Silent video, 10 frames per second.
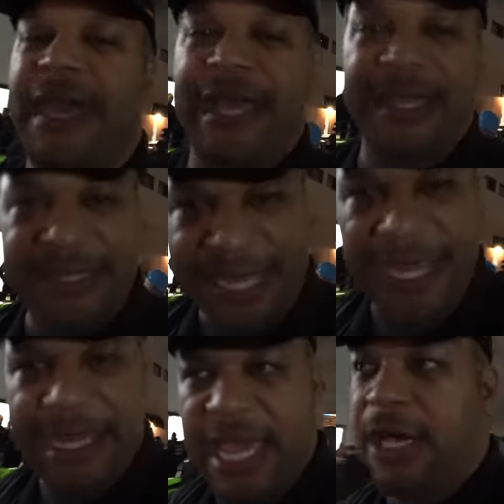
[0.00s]
that in
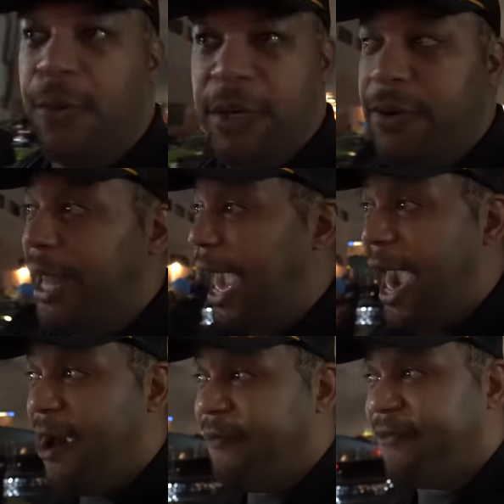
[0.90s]
San Diego, we don't
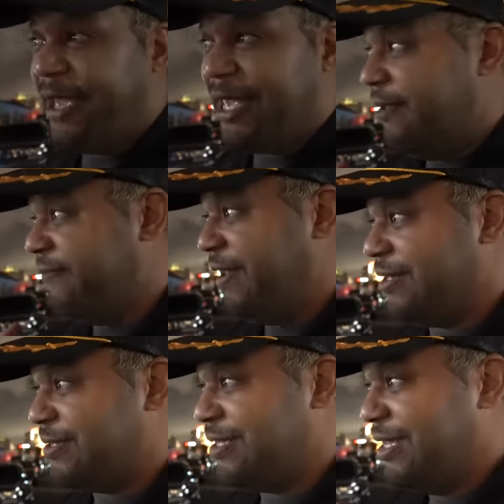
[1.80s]
have like
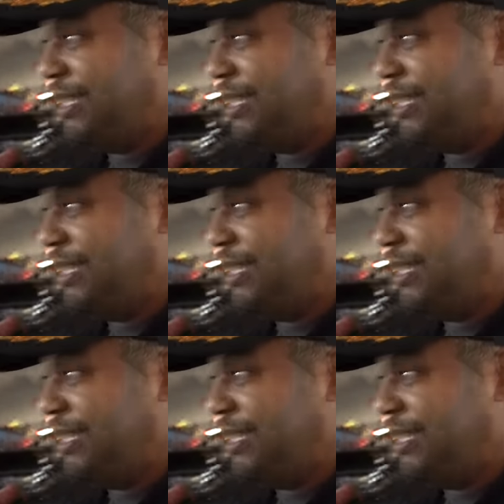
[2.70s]
events